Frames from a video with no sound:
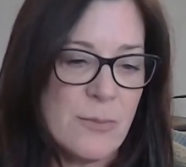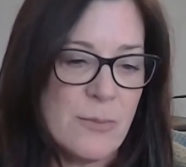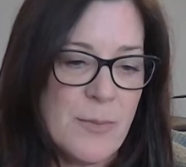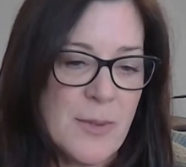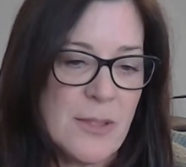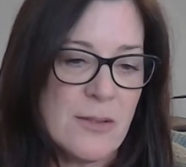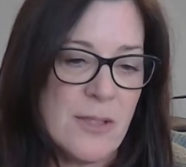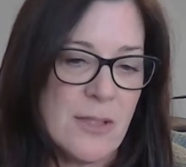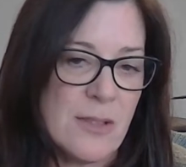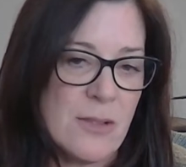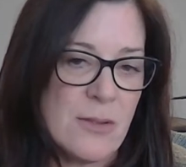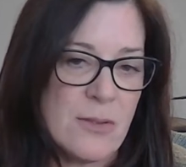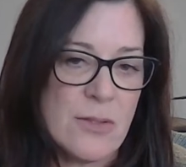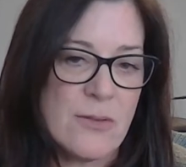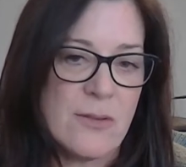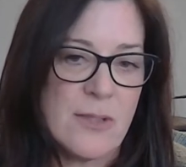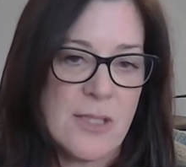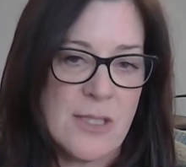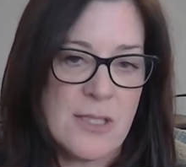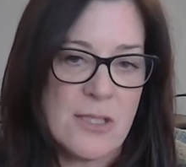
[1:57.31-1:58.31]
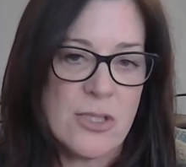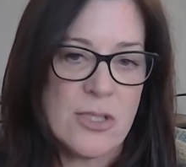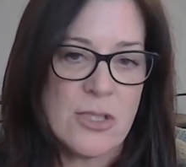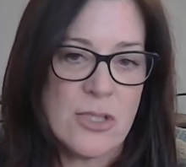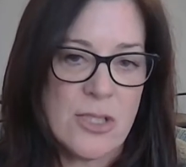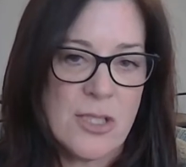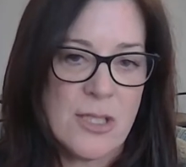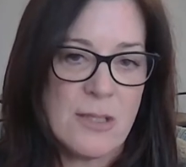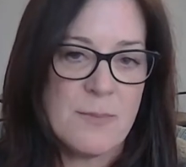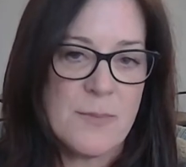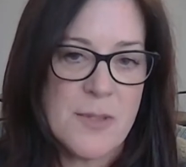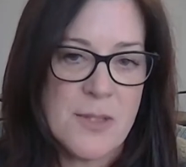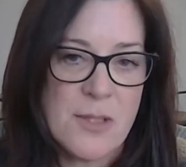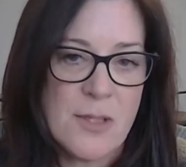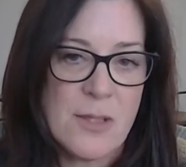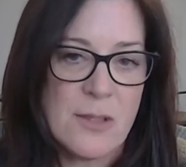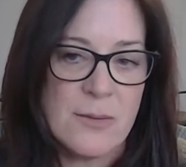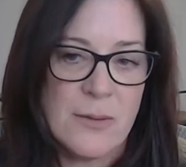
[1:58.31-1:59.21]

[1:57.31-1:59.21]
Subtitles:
You're building those relationships.